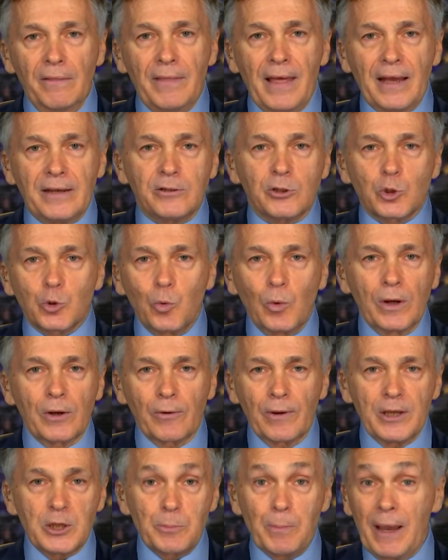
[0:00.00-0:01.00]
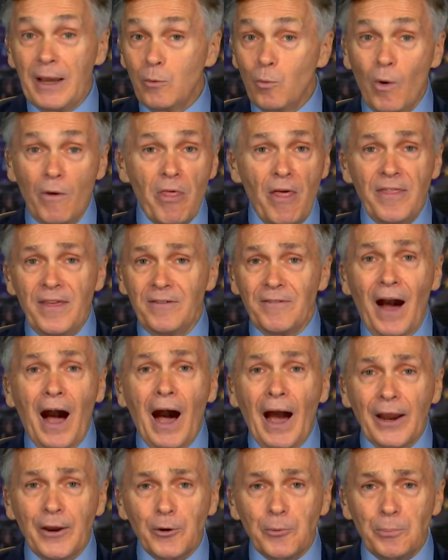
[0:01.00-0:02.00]
that Twitter has made whether they've
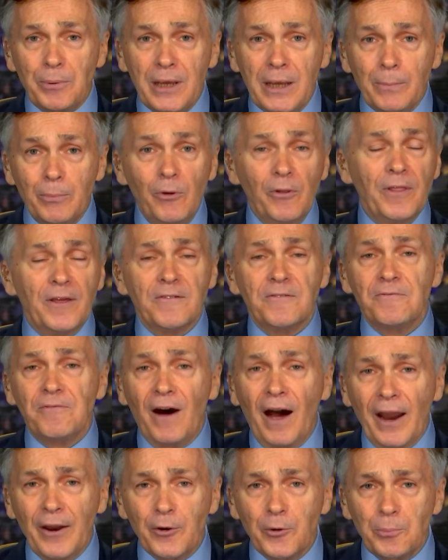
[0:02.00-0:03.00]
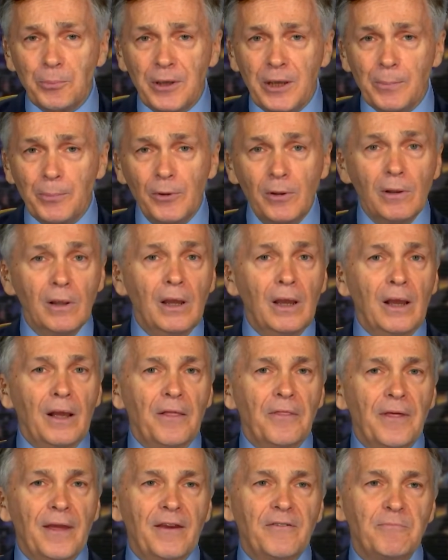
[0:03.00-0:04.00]
hired people, they've fired people,
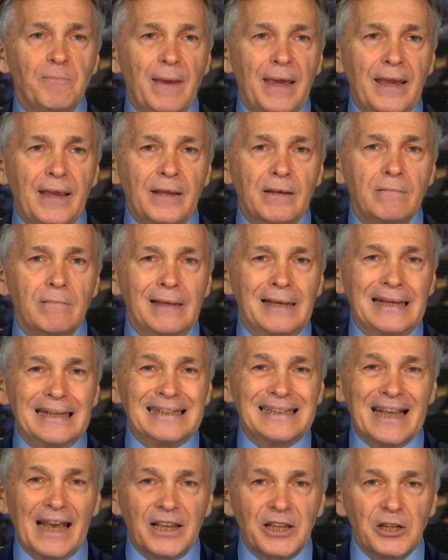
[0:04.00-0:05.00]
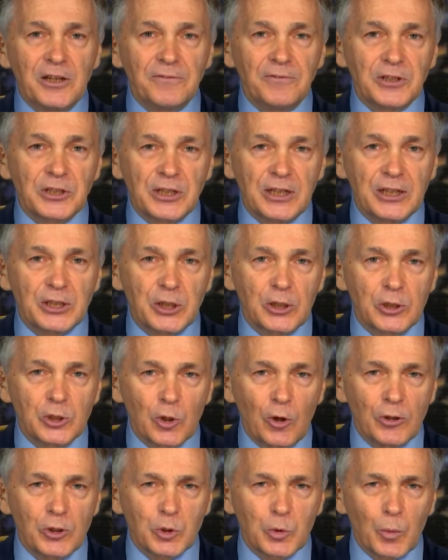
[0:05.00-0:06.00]
they've made executive
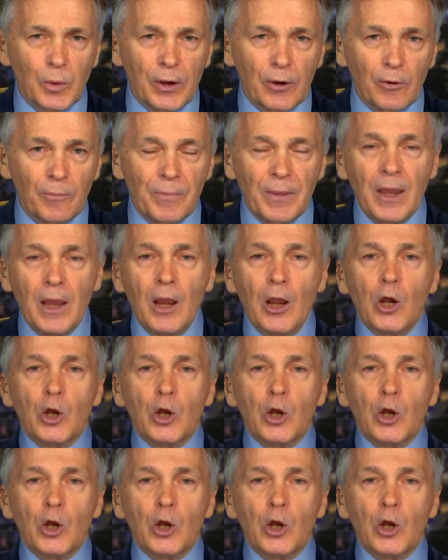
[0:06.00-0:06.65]
decisions on Twitter.